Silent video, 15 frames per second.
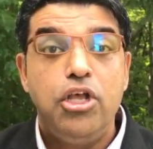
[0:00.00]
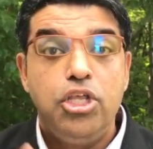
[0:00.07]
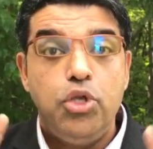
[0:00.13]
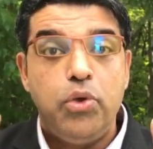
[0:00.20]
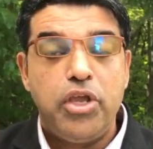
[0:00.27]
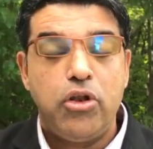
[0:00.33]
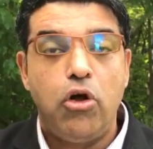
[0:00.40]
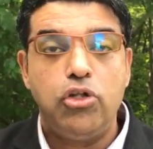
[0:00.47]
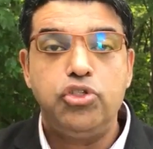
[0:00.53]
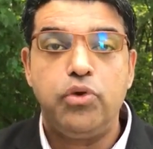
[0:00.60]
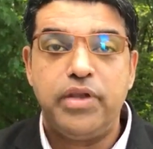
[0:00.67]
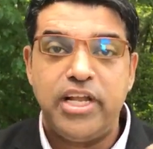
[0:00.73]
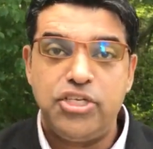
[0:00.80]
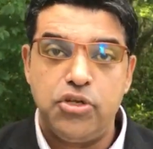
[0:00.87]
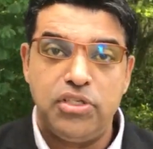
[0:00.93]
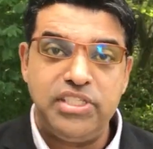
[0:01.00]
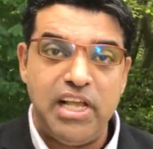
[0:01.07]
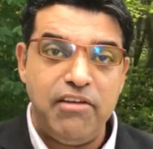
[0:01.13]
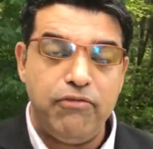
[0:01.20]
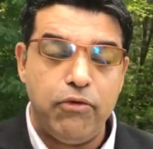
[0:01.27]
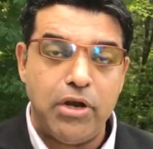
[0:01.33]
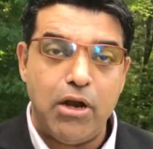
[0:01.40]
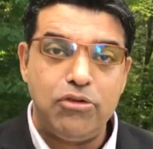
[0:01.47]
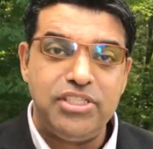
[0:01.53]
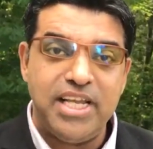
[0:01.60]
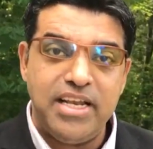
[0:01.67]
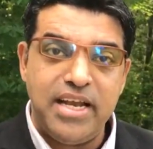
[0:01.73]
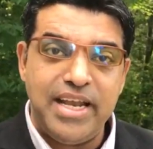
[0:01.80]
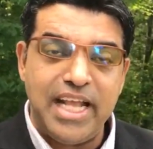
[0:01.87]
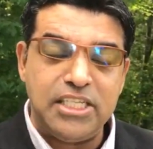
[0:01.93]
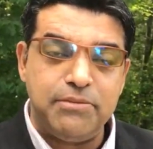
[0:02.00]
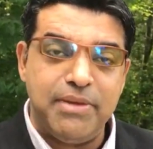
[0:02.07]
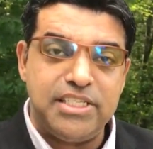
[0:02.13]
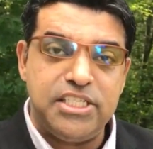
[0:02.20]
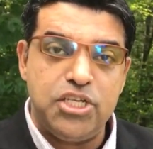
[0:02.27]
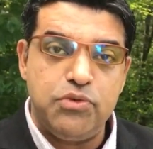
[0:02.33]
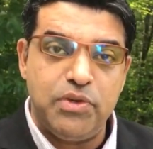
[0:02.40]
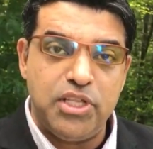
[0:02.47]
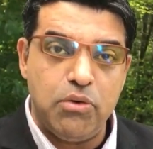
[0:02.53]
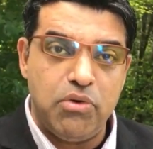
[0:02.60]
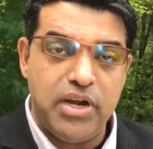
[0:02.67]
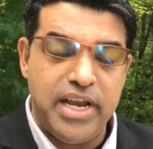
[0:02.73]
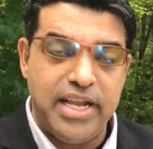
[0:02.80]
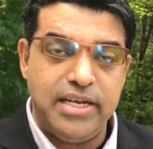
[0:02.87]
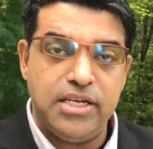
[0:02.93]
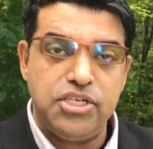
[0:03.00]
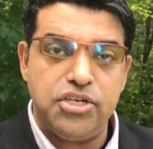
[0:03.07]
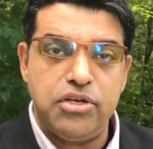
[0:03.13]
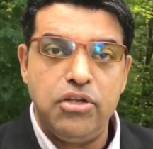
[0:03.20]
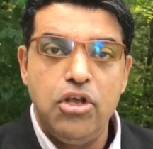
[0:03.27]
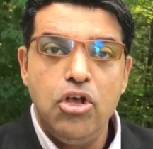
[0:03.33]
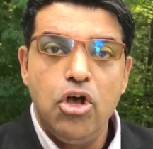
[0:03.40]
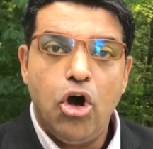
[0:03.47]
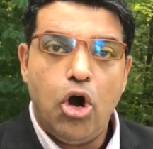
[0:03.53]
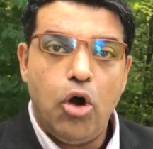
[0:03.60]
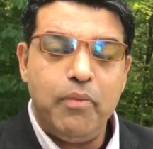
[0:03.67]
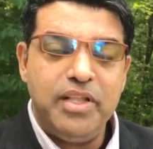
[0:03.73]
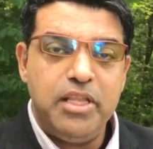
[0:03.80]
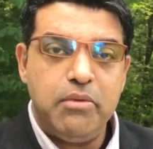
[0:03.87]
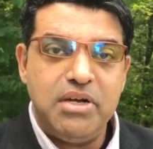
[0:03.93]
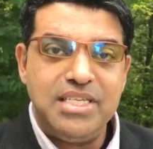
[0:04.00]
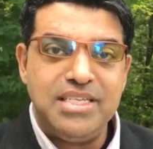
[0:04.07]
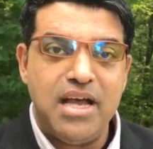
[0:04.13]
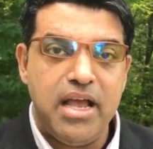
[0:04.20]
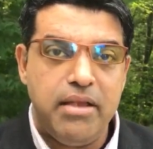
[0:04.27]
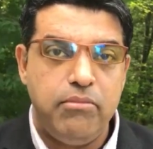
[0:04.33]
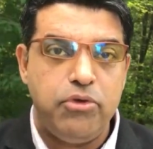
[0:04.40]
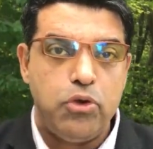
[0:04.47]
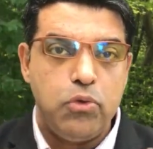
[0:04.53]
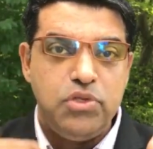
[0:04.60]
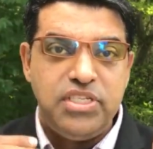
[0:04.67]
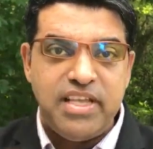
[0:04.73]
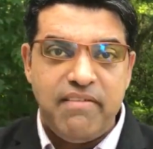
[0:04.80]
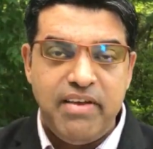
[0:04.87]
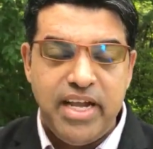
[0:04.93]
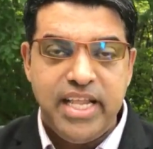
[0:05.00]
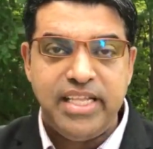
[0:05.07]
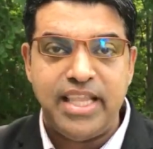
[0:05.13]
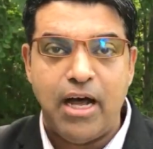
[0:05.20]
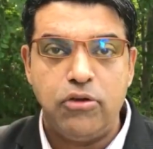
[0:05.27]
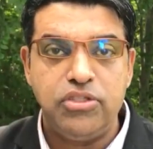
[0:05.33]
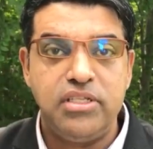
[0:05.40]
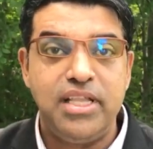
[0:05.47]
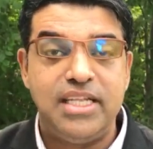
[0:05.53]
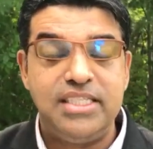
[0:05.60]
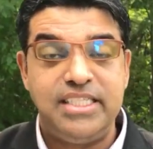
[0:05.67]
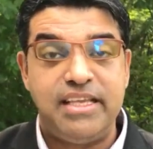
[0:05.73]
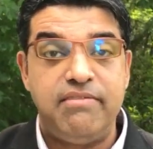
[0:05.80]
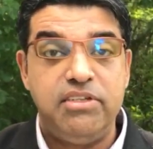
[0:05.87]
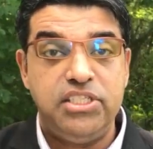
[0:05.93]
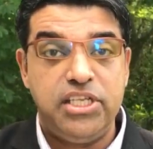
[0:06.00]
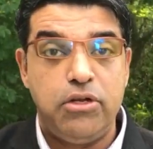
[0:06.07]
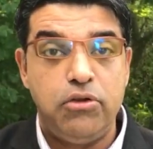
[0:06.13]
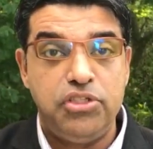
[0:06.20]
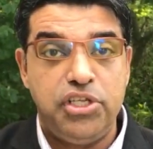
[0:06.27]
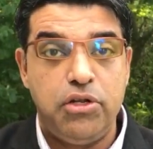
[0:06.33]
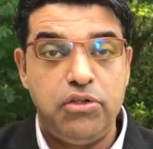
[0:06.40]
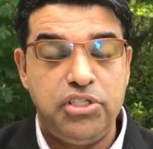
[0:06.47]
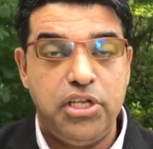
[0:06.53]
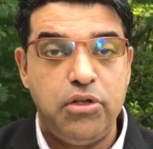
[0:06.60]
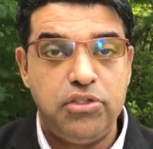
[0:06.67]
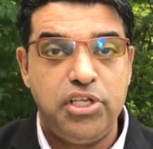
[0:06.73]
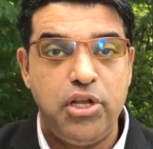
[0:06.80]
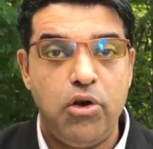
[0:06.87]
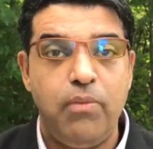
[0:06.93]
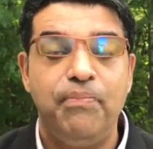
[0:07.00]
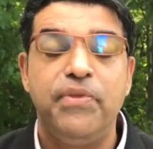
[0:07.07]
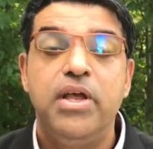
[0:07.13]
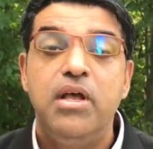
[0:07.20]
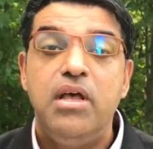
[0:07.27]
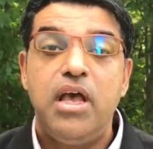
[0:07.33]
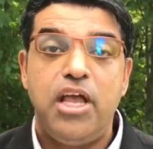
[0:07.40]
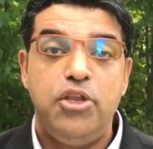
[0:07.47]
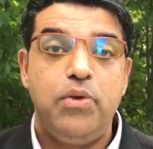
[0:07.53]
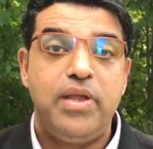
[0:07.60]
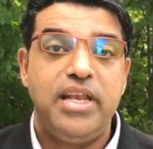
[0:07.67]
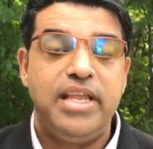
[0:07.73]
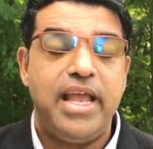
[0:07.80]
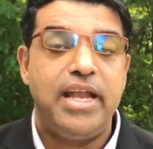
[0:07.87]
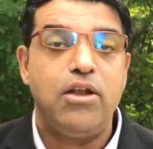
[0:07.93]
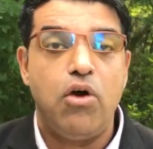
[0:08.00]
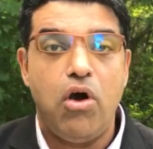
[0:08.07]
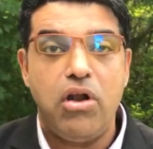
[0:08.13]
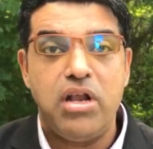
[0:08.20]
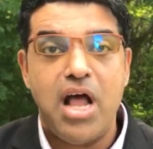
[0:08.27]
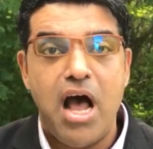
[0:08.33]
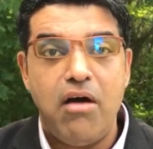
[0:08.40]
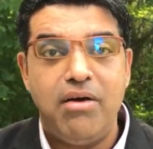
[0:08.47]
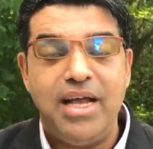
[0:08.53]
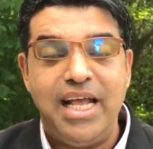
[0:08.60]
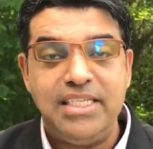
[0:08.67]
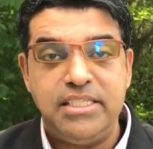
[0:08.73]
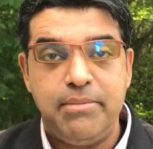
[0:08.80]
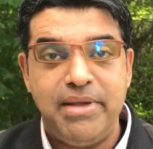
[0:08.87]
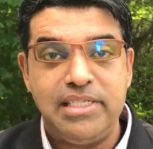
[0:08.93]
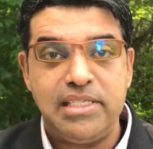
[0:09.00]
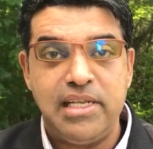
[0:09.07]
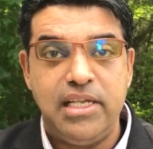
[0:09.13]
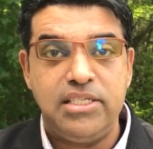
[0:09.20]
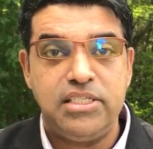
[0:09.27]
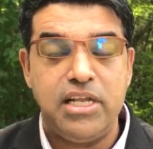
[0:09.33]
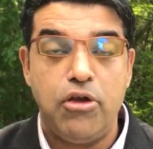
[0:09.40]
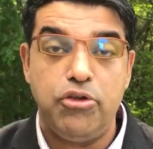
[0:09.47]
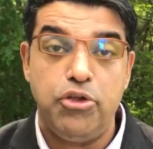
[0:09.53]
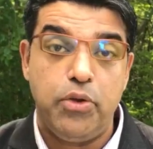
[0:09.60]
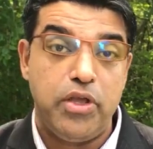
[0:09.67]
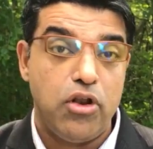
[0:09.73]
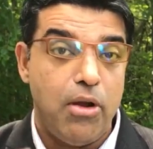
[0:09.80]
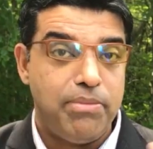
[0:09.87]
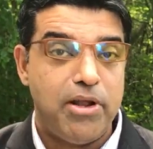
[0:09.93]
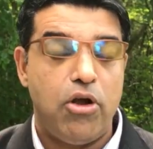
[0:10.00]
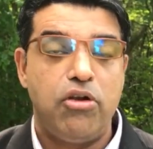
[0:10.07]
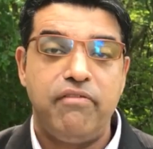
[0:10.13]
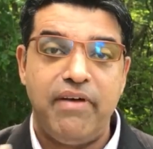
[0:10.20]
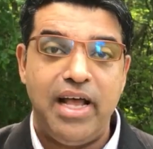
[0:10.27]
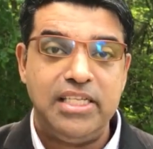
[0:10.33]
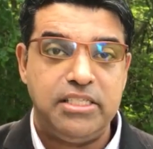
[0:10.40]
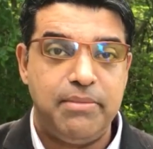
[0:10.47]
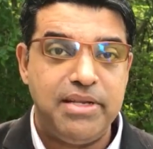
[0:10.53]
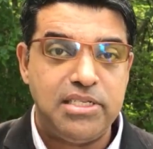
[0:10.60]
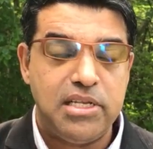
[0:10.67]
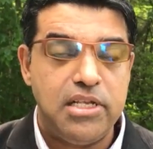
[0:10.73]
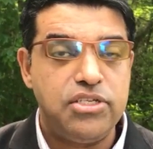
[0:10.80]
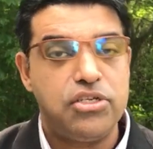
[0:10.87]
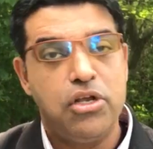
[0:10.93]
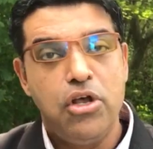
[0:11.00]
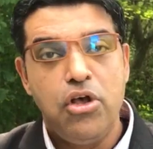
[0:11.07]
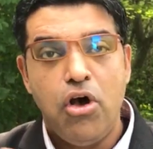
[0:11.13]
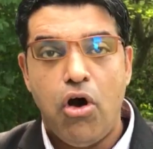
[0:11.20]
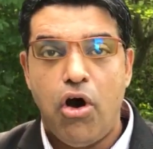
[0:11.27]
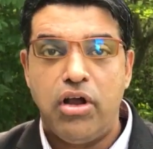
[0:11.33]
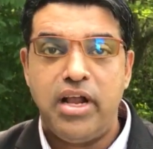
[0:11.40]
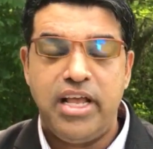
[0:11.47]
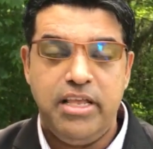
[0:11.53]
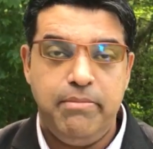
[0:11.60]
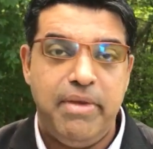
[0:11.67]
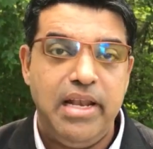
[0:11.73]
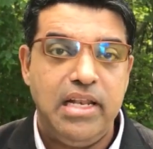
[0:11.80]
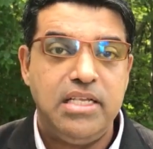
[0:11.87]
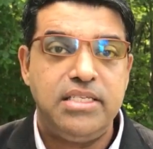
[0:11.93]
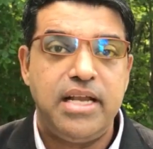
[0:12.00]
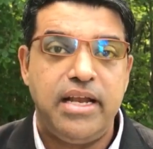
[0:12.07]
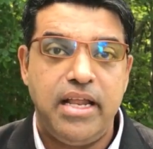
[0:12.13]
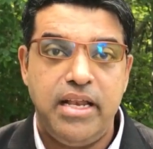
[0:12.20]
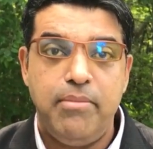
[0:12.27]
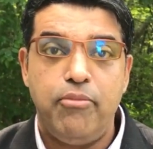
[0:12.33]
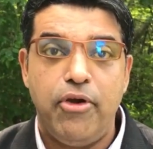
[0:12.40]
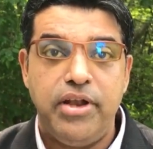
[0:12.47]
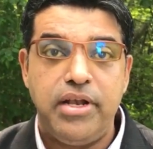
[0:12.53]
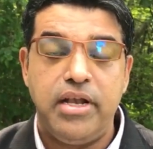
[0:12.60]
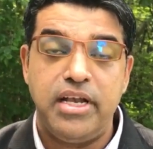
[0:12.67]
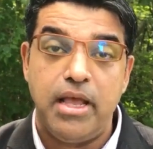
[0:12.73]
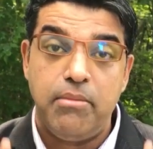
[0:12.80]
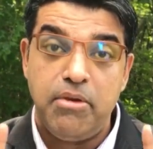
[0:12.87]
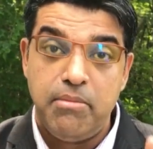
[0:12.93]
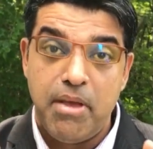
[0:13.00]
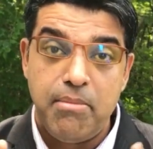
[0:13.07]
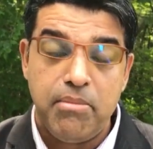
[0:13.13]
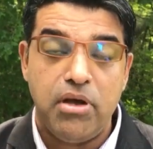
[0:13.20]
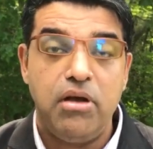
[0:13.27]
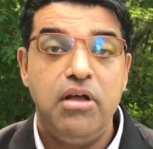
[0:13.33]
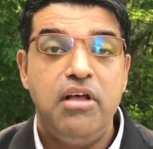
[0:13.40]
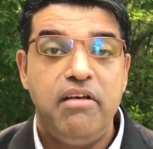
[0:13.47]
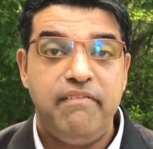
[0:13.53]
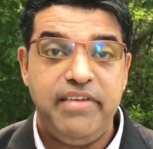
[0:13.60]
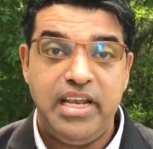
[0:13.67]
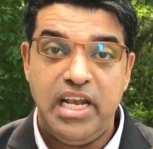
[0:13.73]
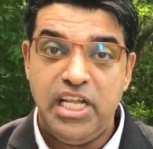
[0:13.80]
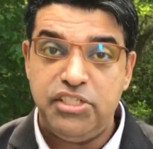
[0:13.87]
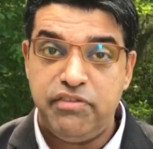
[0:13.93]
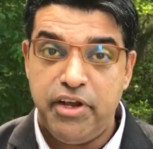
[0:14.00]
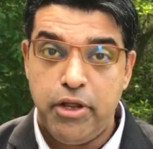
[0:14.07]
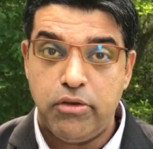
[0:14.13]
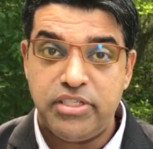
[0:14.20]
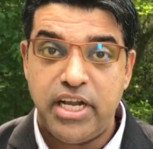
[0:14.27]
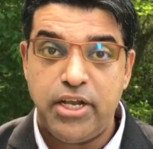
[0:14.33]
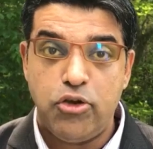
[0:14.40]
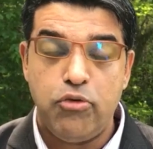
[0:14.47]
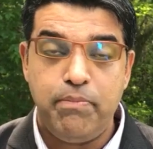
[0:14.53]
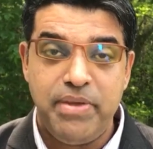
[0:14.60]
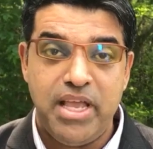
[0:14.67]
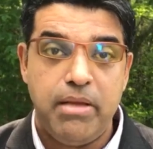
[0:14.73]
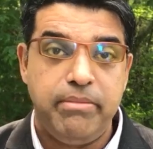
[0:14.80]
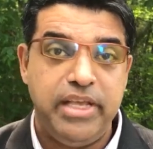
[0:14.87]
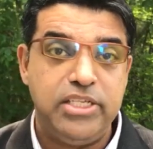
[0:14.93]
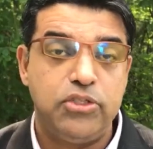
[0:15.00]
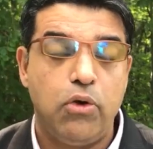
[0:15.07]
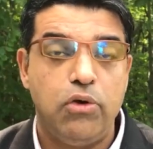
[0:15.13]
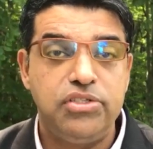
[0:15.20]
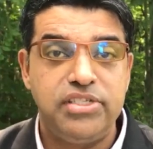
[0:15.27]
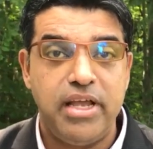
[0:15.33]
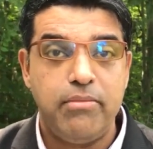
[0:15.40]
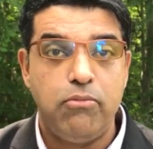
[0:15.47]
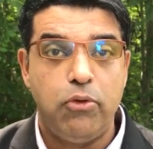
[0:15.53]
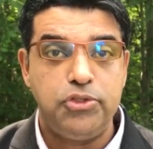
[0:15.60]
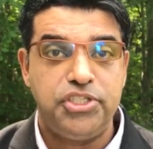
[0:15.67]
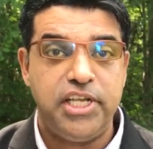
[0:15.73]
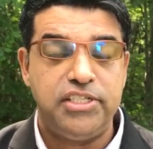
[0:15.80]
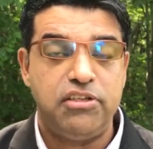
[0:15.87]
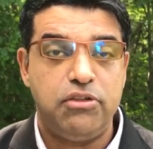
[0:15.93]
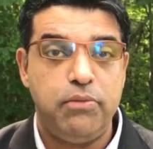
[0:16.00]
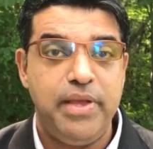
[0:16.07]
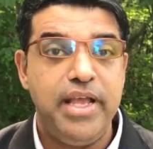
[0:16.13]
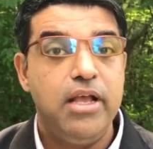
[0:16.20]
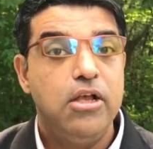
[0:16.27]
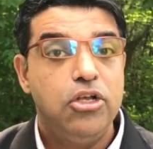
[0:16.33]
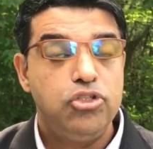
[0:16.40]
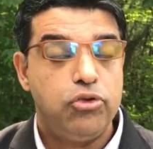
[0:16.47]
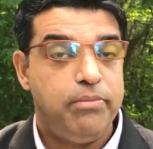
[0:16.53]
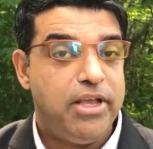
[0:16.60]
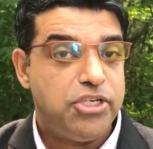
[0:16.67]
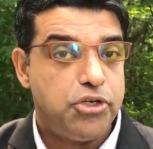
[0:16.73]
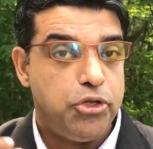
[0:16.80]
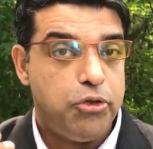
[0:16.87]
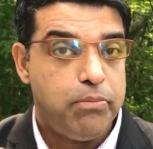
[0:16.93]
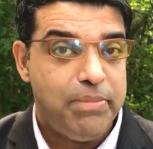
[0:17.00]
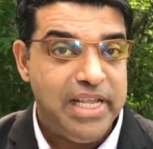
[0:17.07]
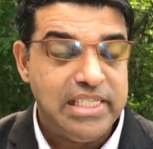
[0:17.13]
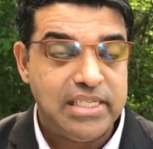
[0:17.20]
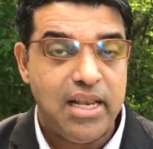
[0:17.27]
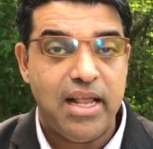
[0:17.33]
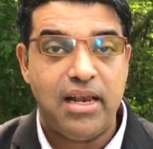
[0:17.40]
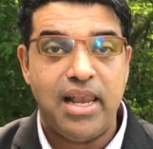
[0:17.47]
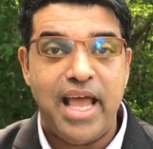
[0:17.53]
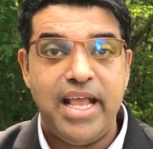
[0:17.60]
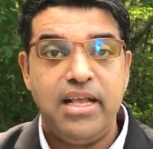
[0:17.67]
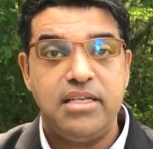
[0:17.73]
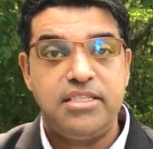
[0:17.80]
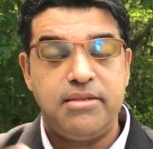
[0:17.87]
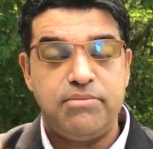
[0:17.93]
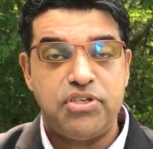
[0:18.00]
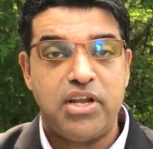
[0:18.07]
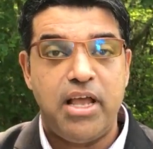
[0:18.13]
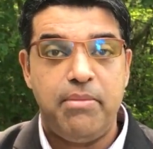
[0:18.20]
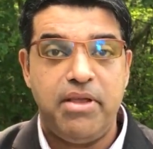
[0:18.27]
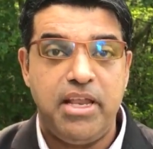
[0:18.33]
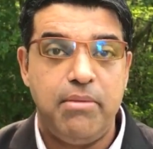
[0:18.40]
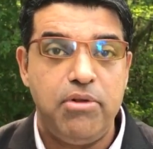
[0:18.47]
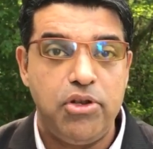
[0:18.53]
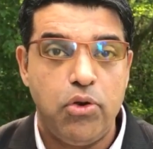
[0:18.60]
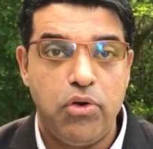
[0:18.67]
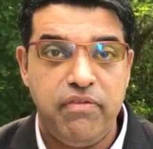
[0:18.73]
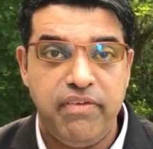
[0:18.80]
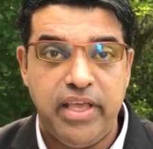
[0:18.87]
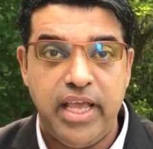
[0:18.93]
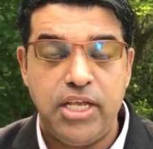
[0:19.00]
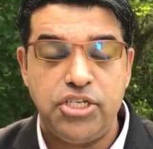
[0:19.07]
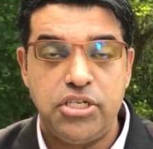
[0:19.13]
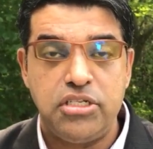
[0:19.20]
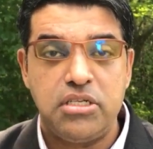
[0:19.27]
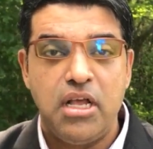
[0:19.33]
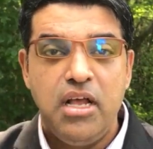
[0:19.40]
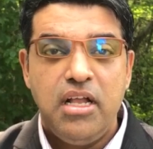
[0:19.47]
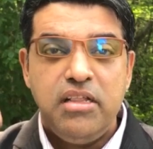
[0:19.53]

You can also get your cell phone out, send a text message with the word ignition or with the word time to seventy thousand, that's seven zero zero zero zero, and you can get on our S M S list. Now you can opt out of our S M S list or our email list at any point in time. Remember, we release videos at two P M East Coast time most days of the week. So make sure you please click like, subscribe, enable notifications.